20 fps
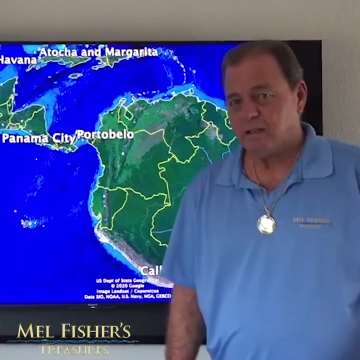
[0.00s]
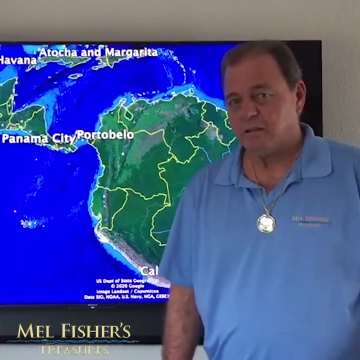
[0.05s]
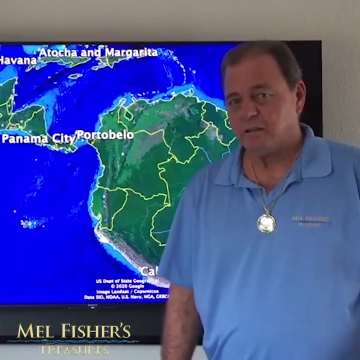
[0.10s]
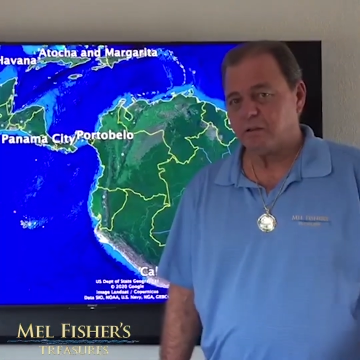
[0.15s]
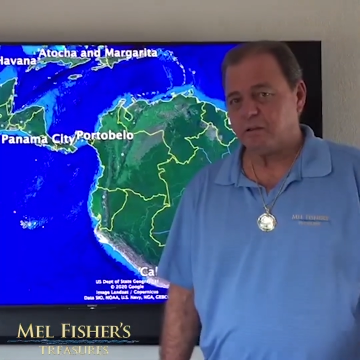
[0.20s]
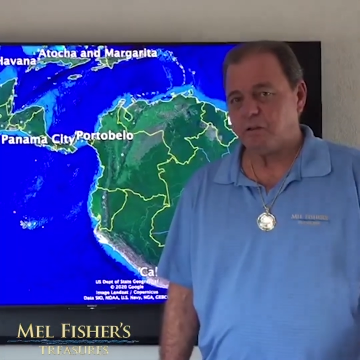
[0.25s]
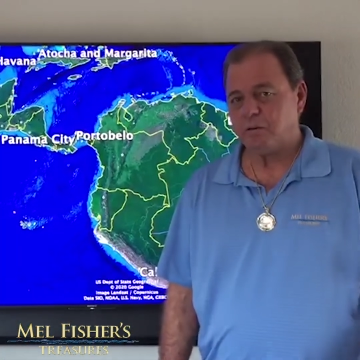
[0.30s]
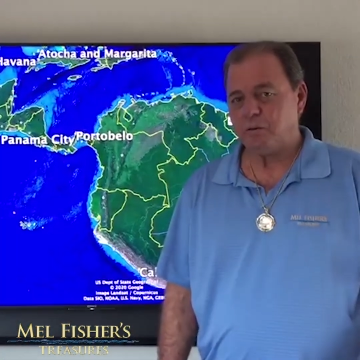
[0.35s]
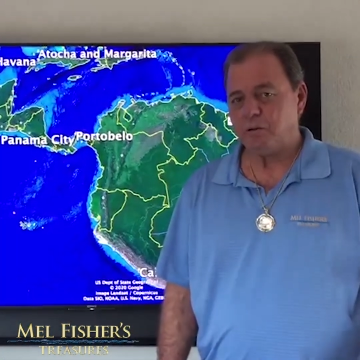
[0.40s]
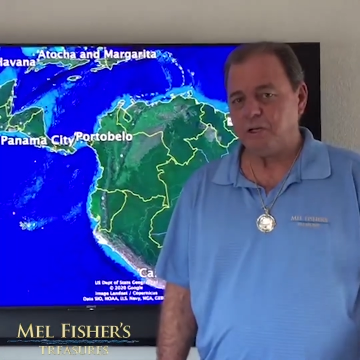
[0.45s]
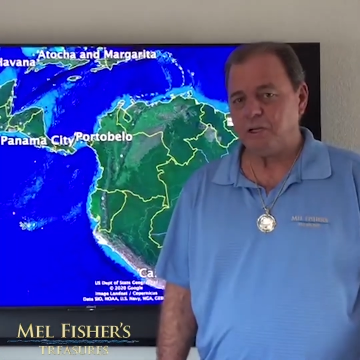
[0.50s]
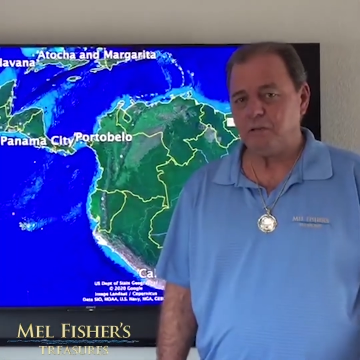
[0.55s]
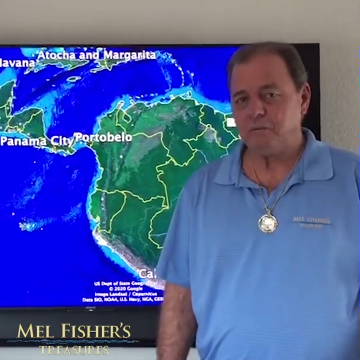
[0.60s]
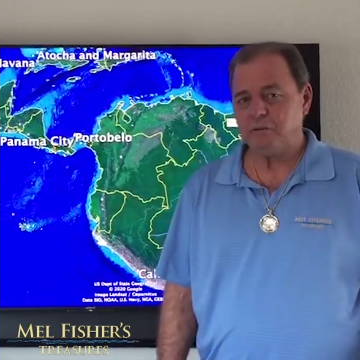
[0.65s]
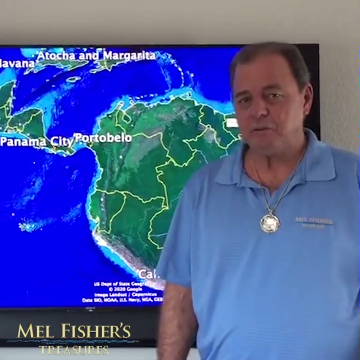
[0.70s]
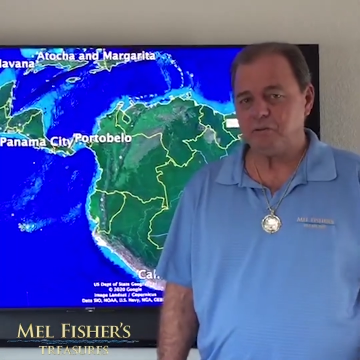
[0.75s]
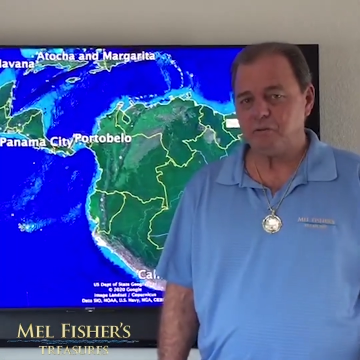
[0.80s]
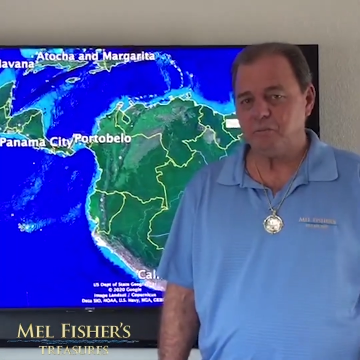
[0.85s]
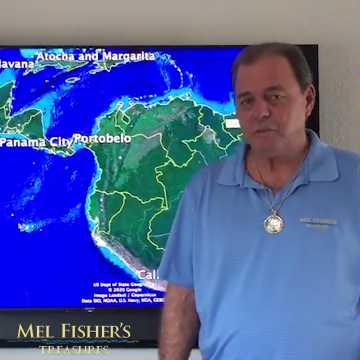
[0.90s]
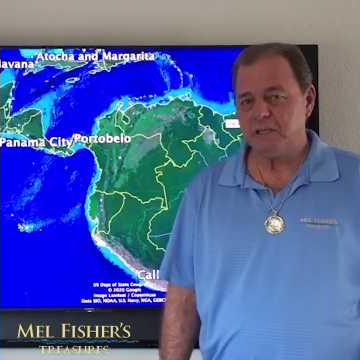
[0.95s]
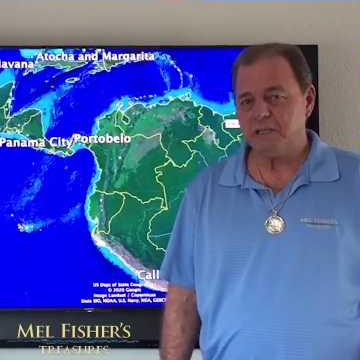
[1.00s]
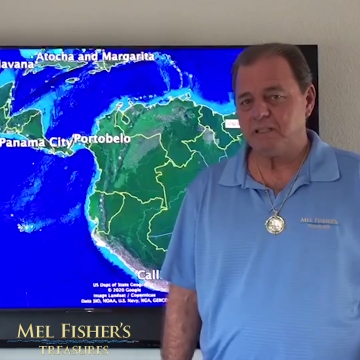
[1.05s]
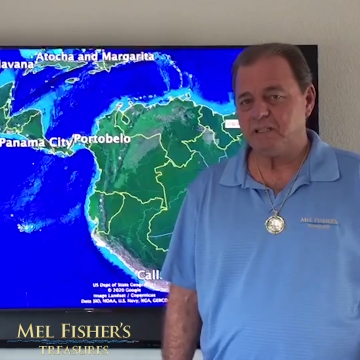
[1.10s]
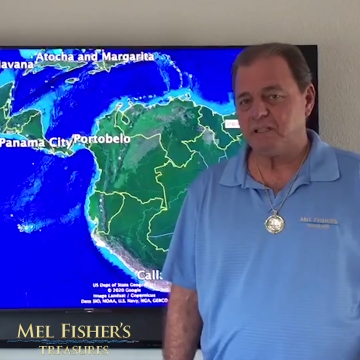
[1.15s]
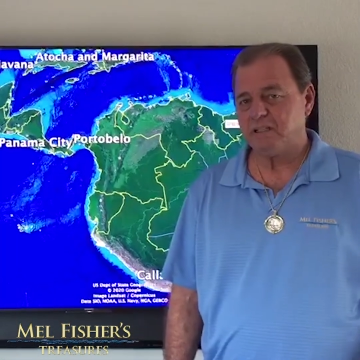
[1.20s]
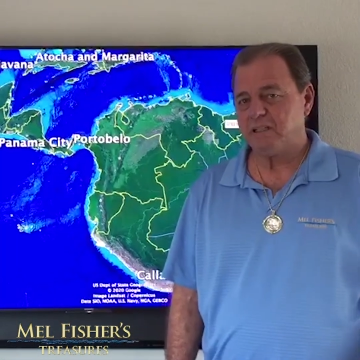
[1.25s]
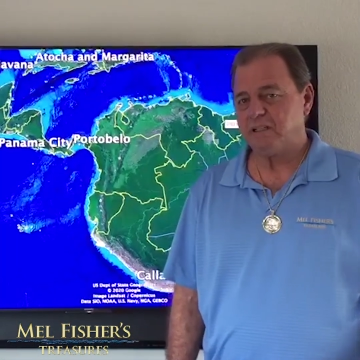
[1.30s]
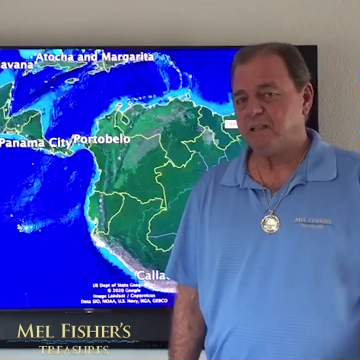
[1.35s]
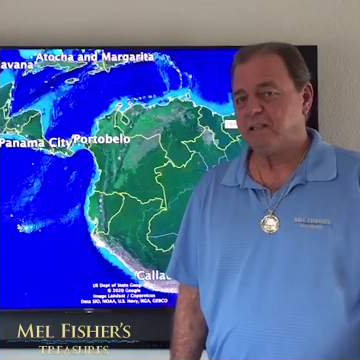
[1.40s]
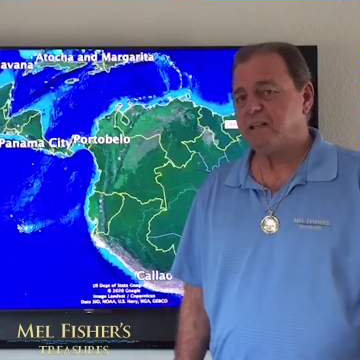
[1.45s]
The coin was
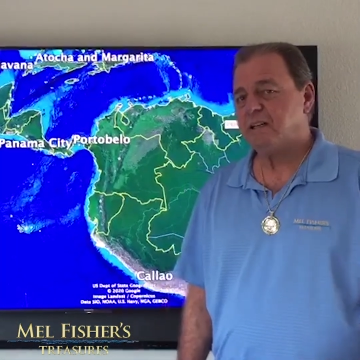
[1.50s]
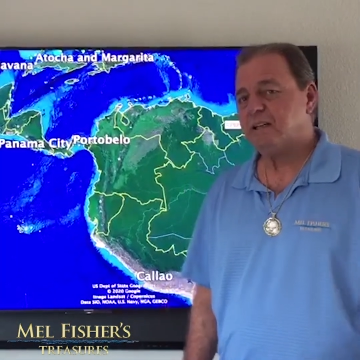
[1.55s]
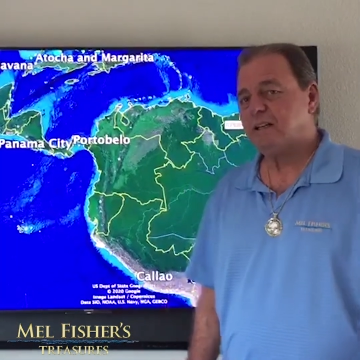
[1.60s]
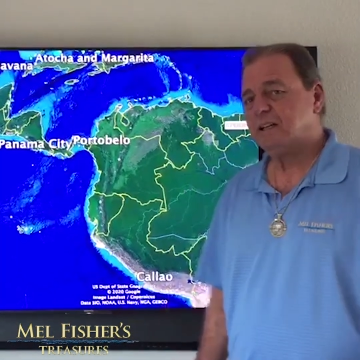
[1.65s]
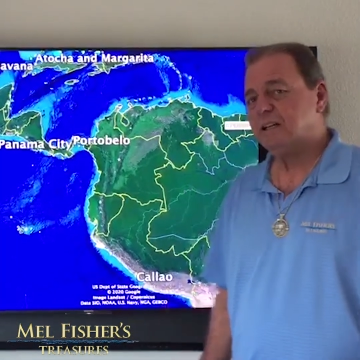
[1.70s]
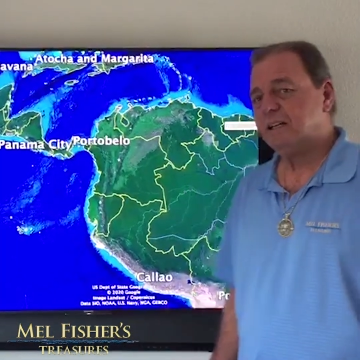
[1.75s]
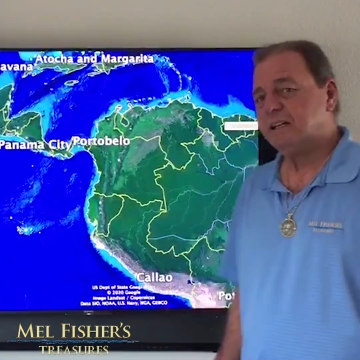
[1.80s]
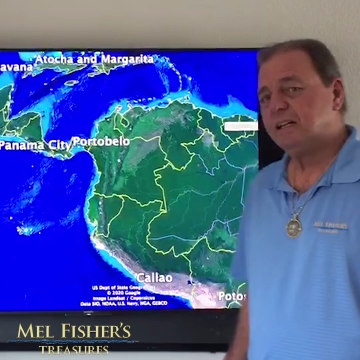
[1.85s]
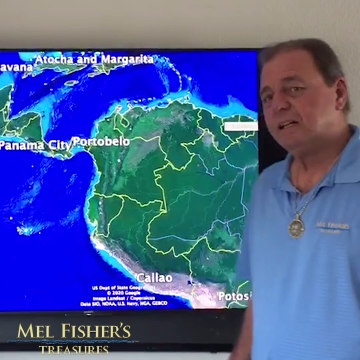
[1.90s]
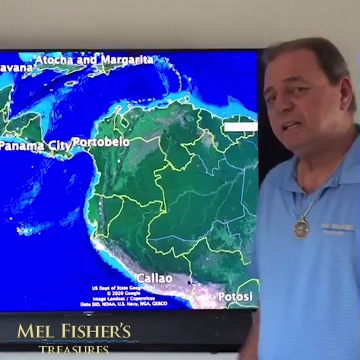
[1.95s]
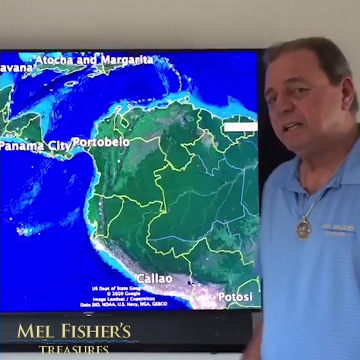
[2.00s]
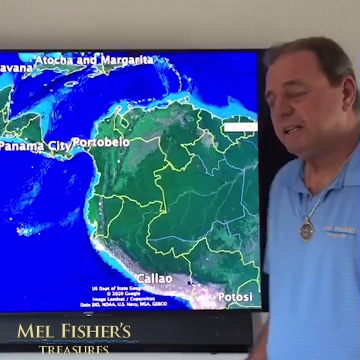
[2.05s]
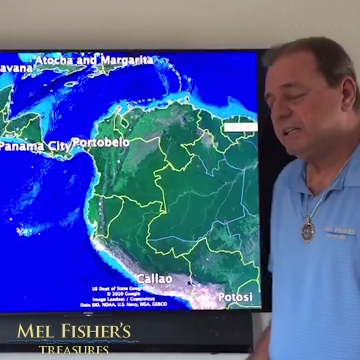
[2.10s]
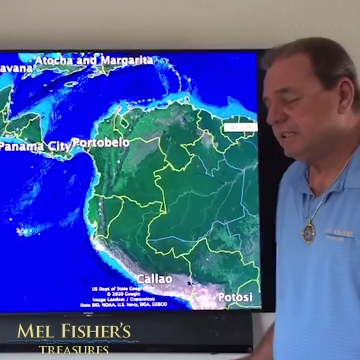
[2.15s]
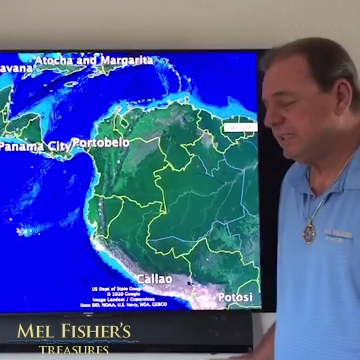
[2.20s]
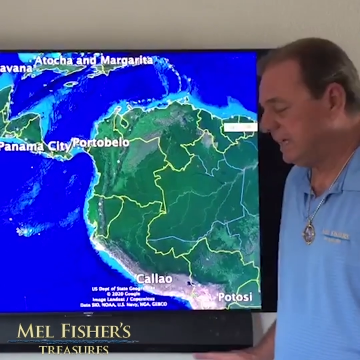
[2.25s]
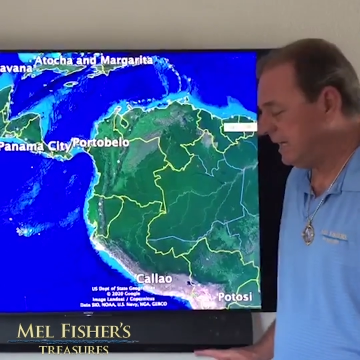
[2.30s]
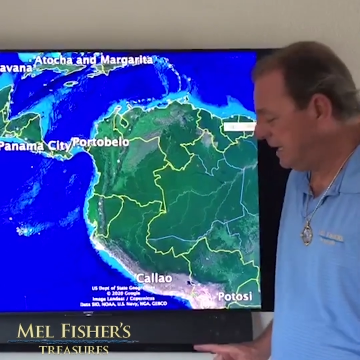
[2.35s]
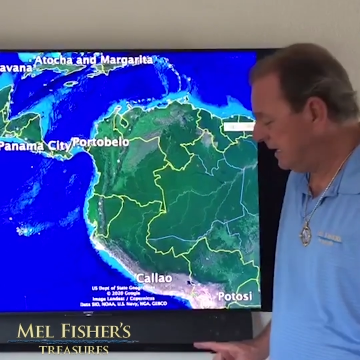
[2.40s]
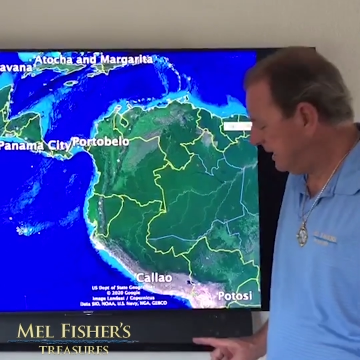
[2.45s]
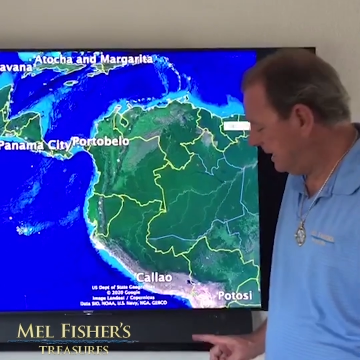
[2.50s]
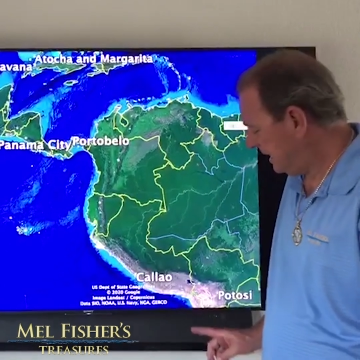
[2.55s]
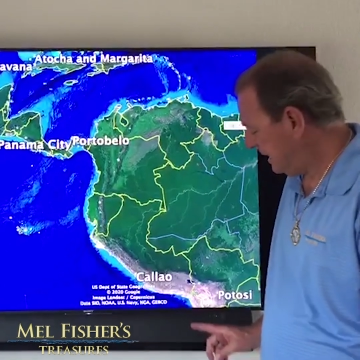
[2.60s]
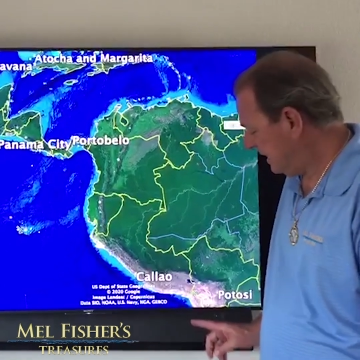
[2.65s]
minted down